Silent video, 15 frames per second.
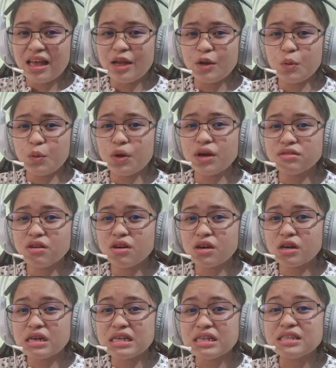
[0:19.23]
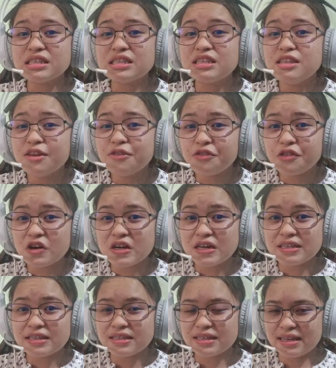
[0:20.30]
and what are its
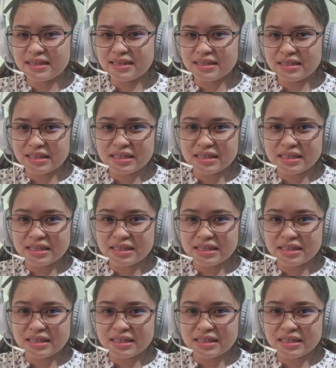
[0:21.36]
differences